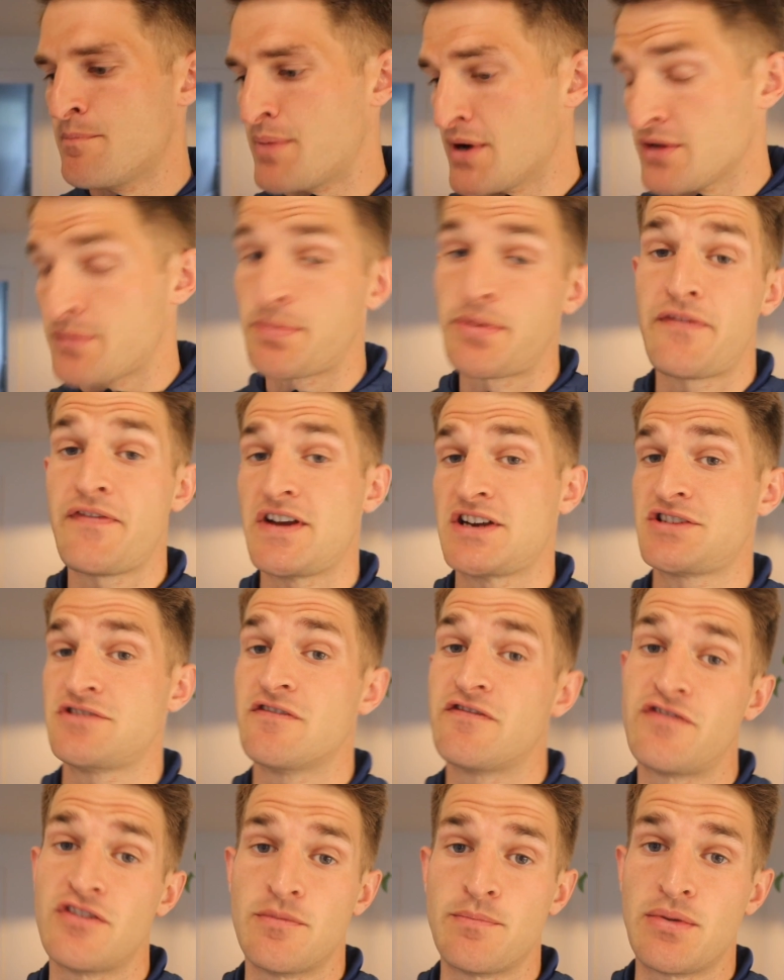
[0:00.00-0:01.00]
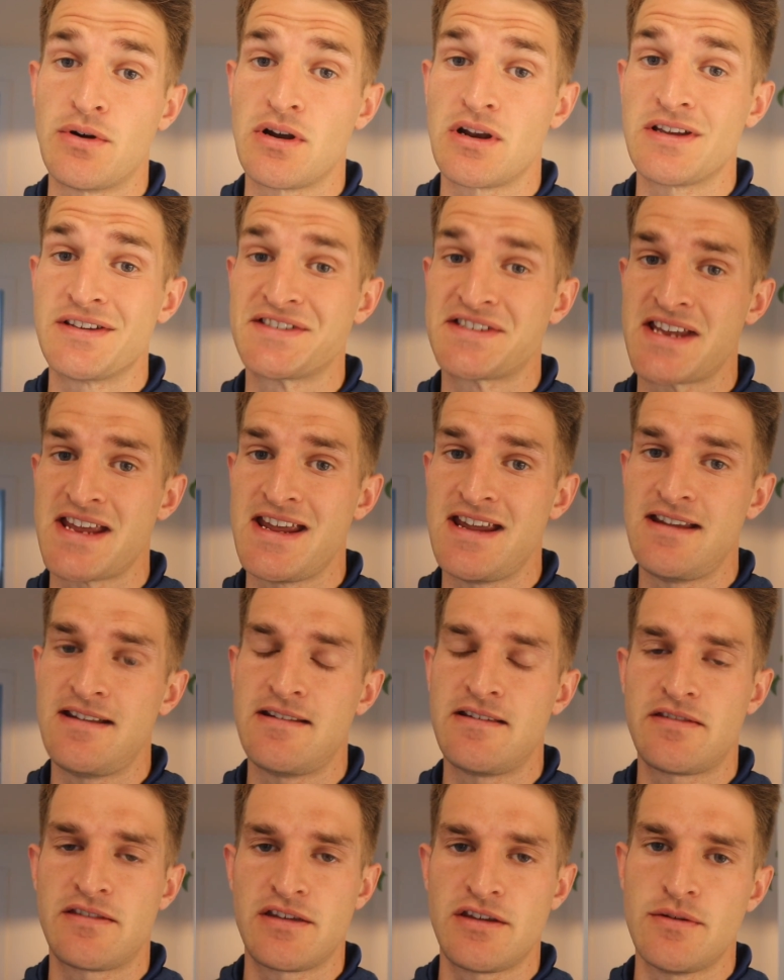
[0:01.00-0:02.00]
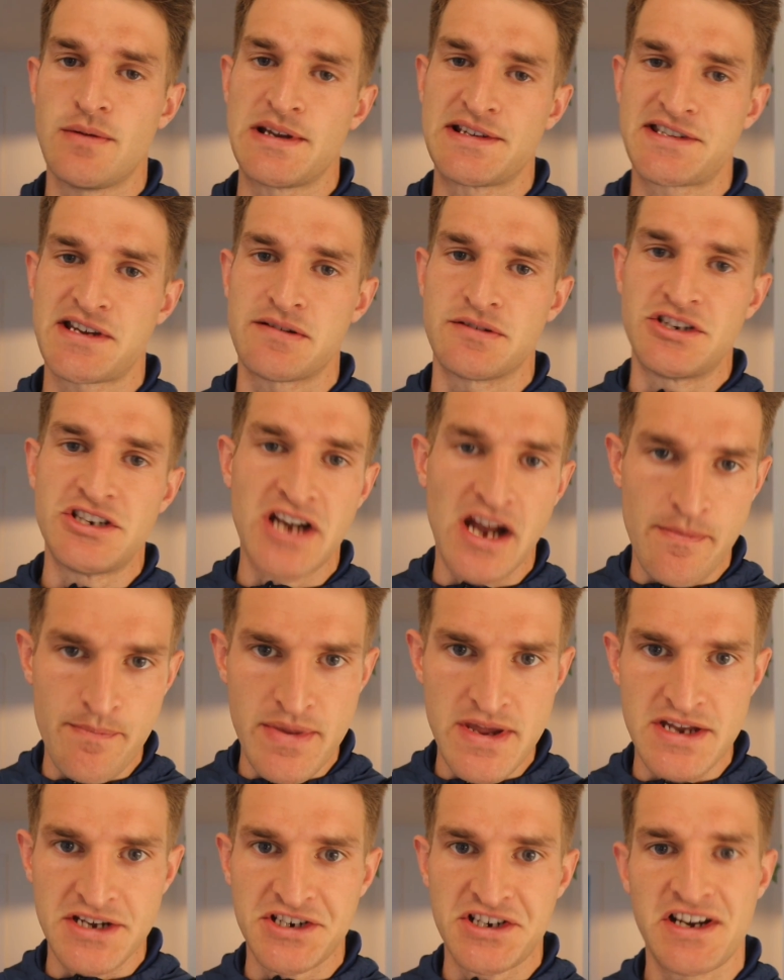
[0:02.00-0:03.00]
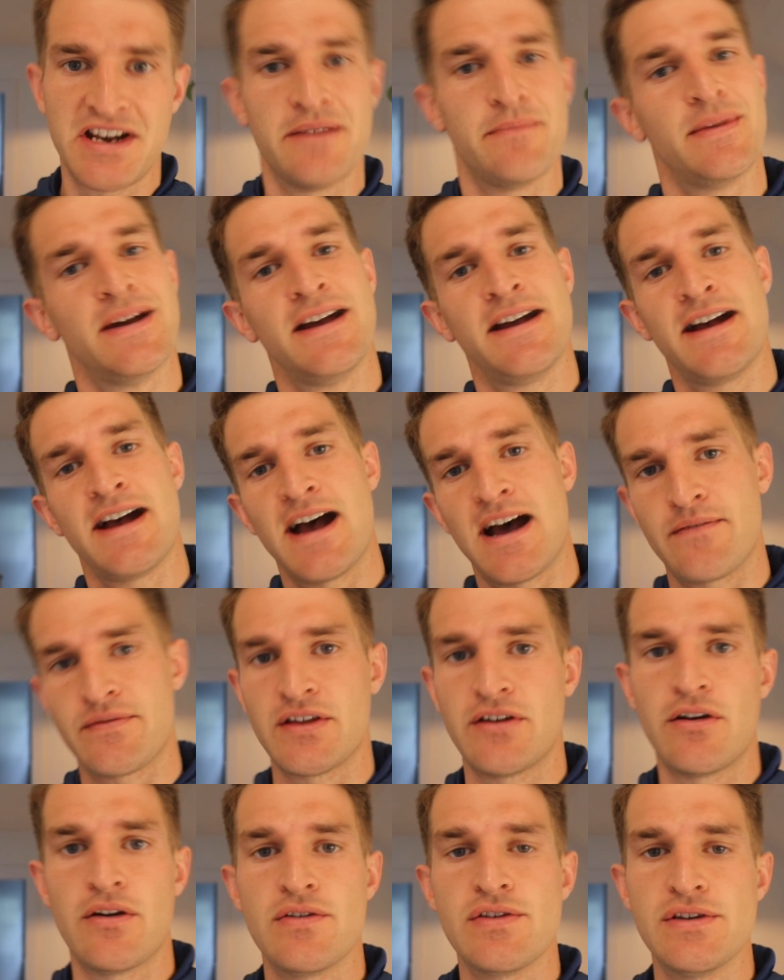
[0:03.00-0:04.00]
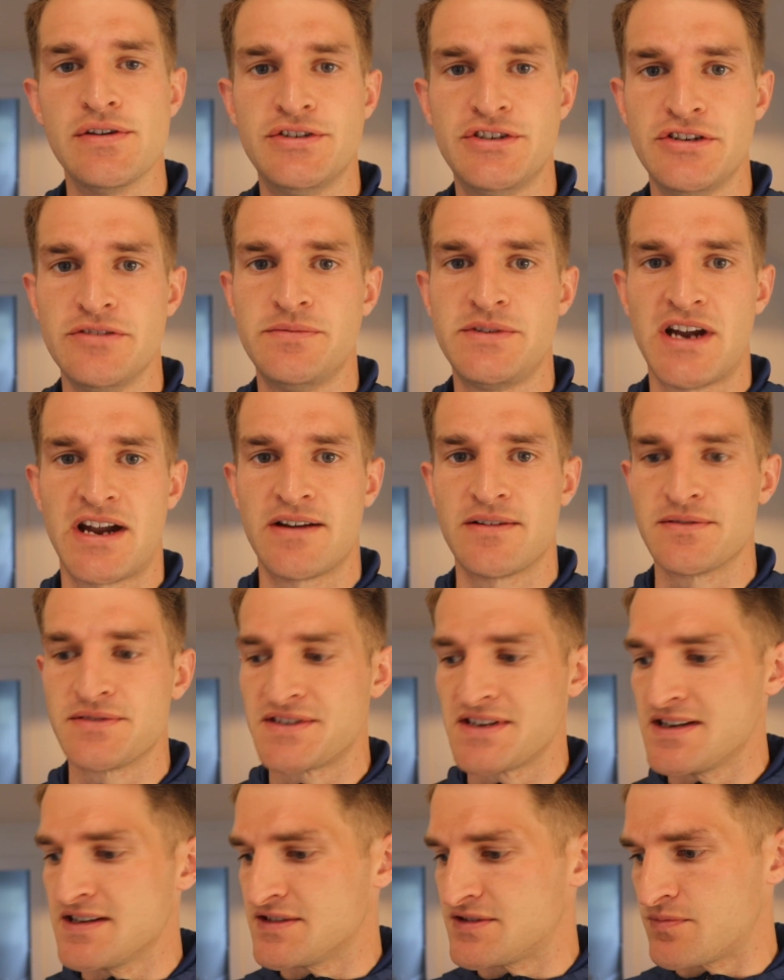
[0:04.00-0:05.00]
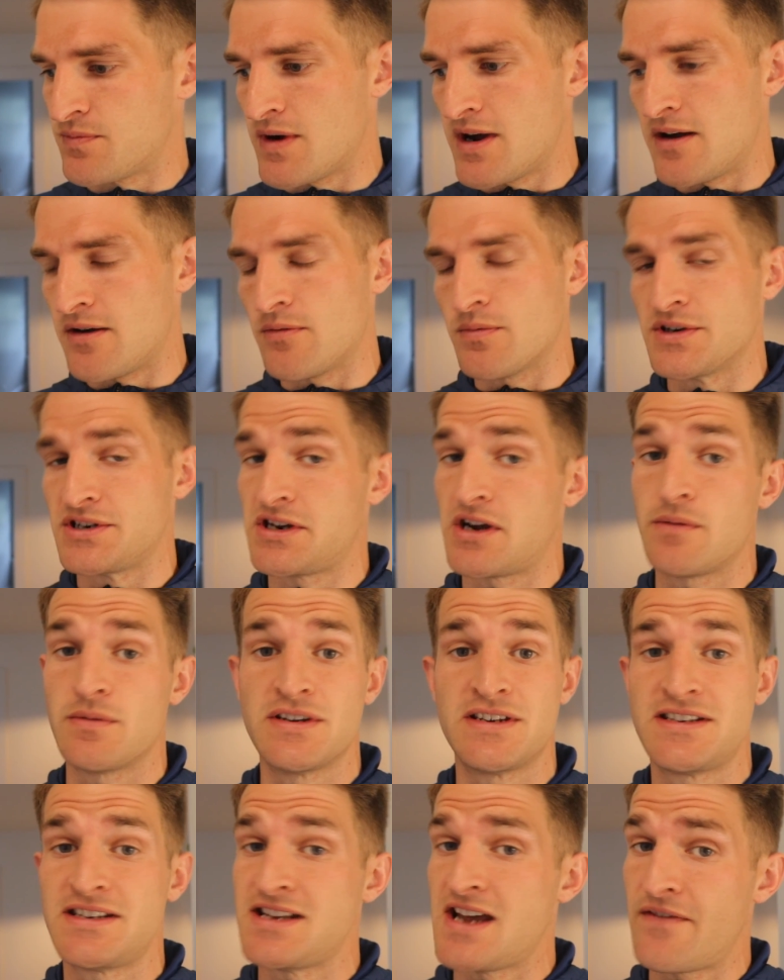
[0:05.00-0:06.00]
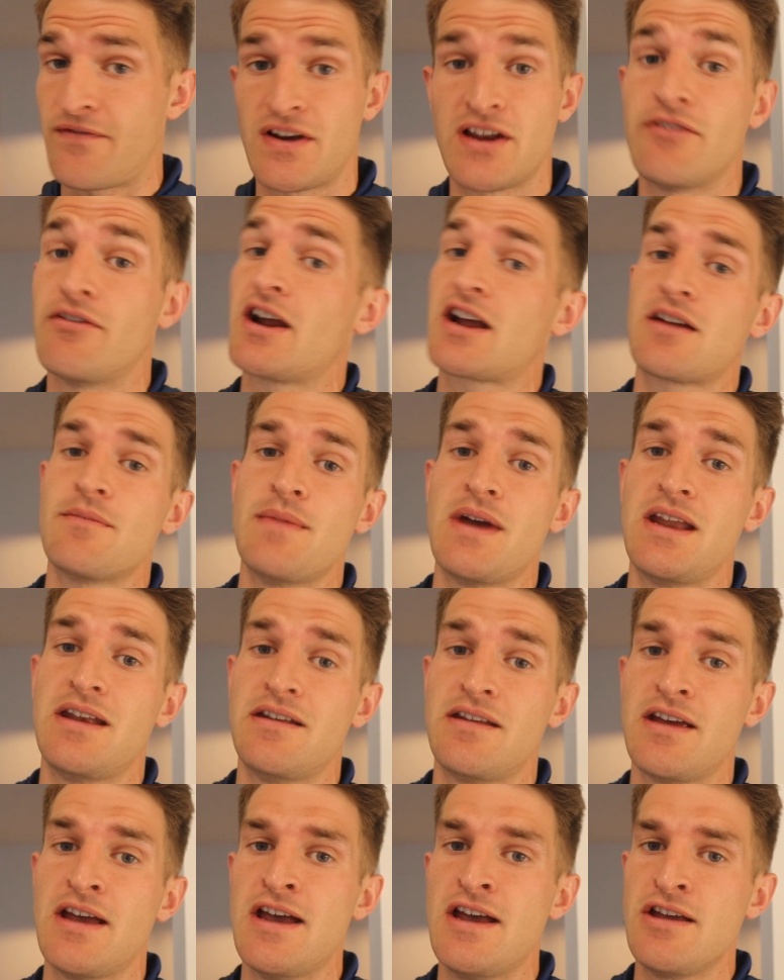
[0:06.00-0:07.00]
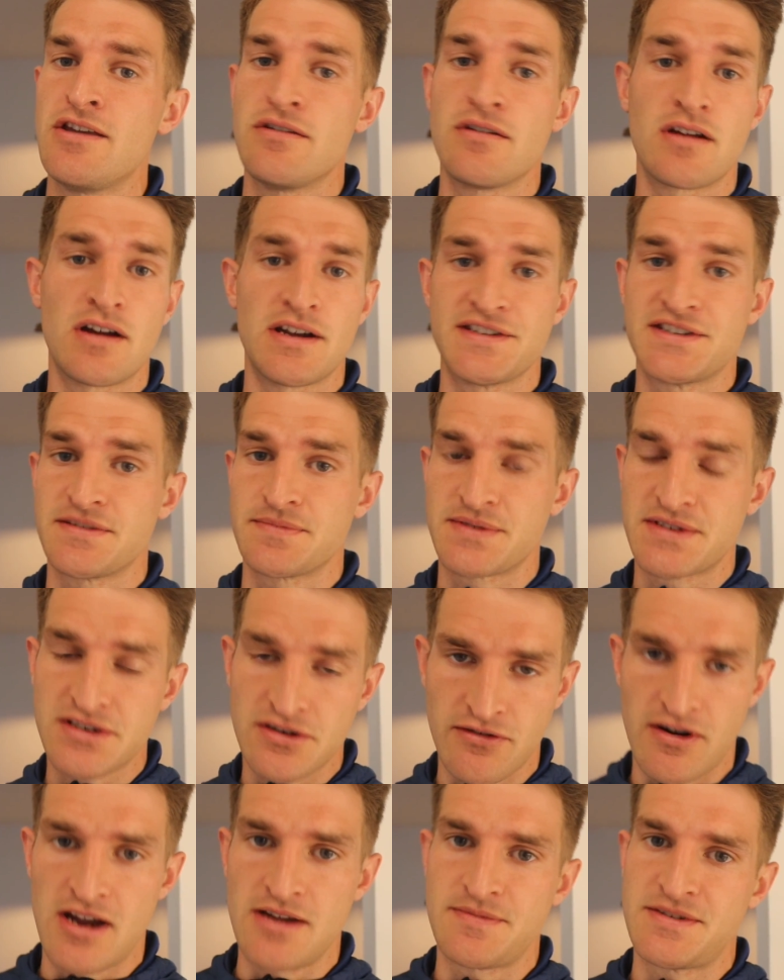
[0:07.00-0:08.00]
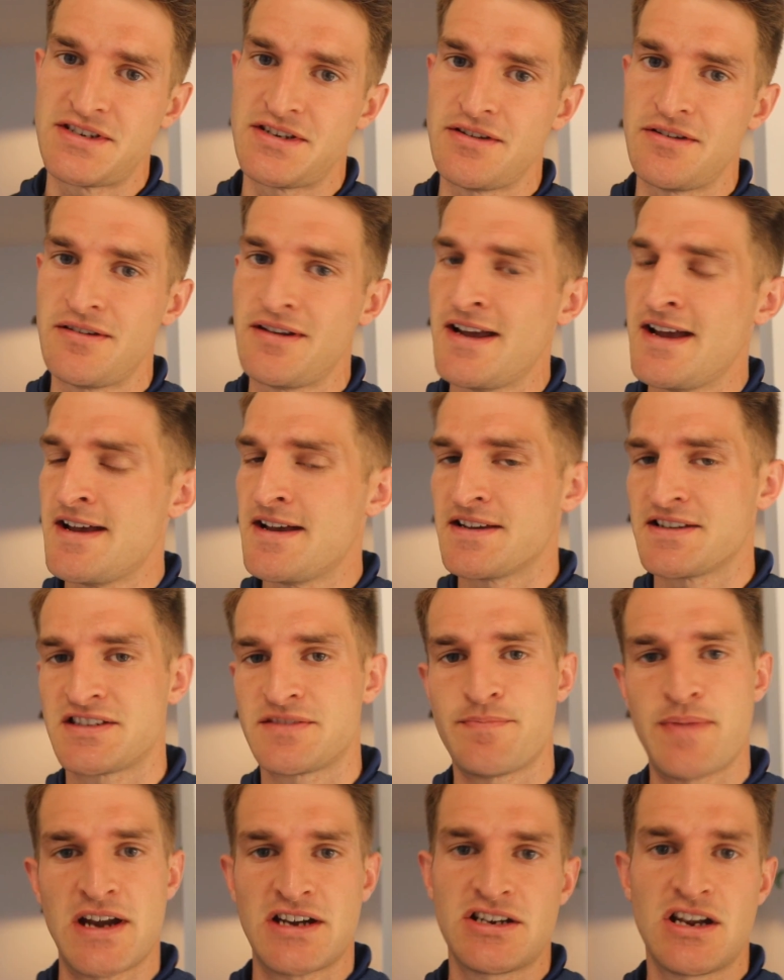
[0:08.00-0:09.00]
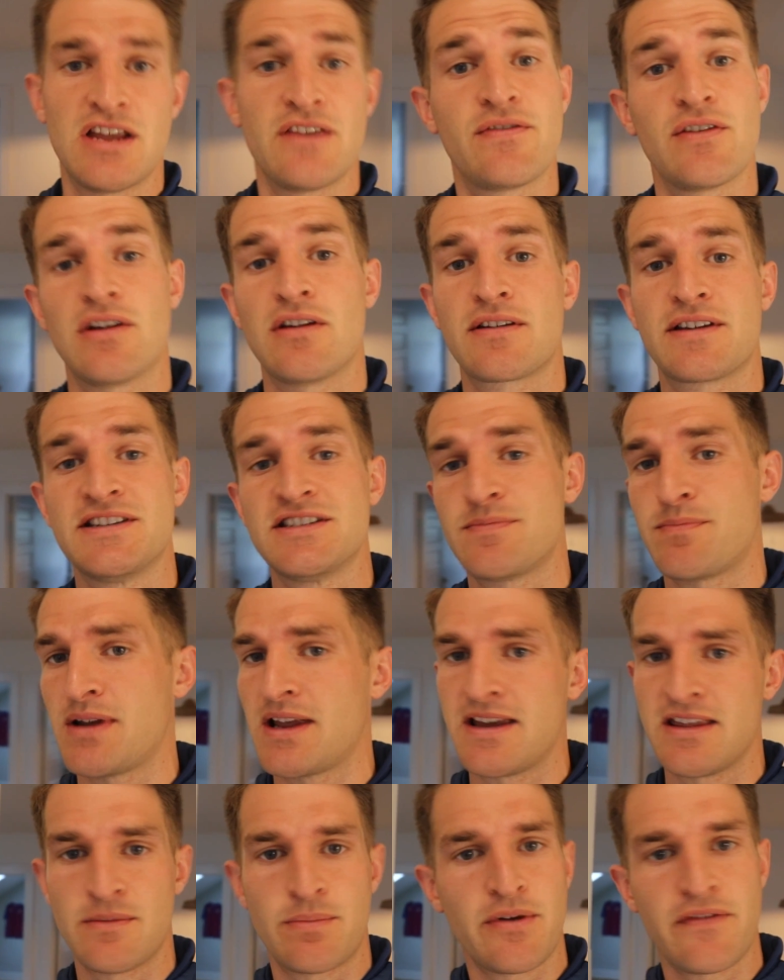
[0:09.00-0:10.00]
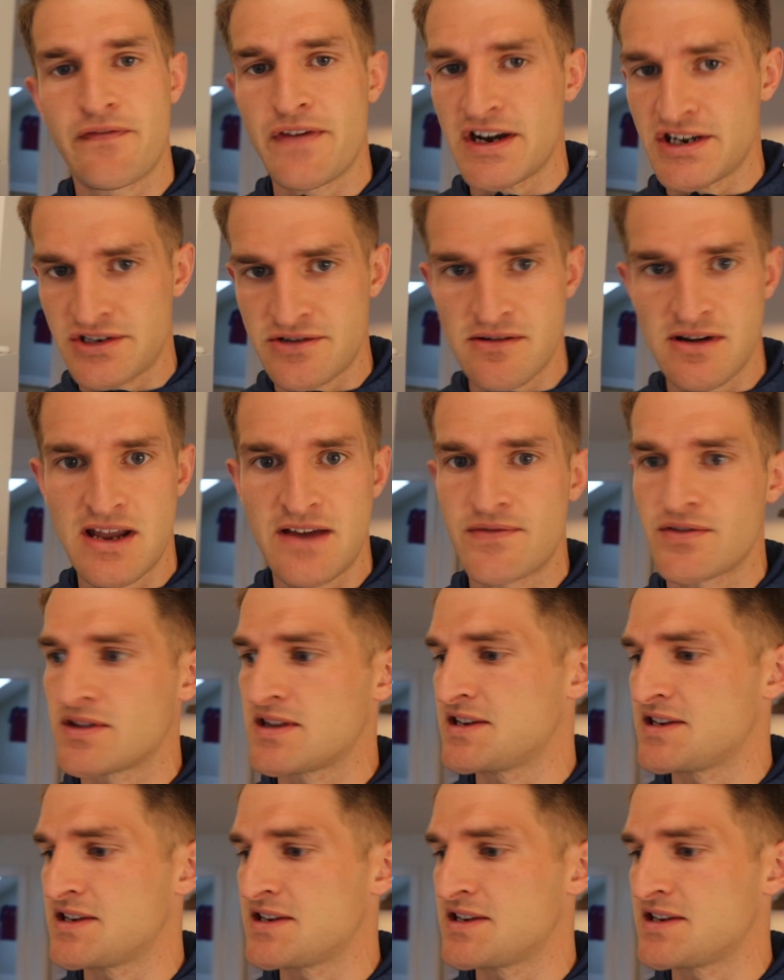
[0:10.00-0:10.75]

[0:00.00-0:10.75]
Both professional footballers in the USL Championship, have their own YouTube channels as well, which I would definitely recommend you guys subscribe to, especially if you're looking to play at the professional level.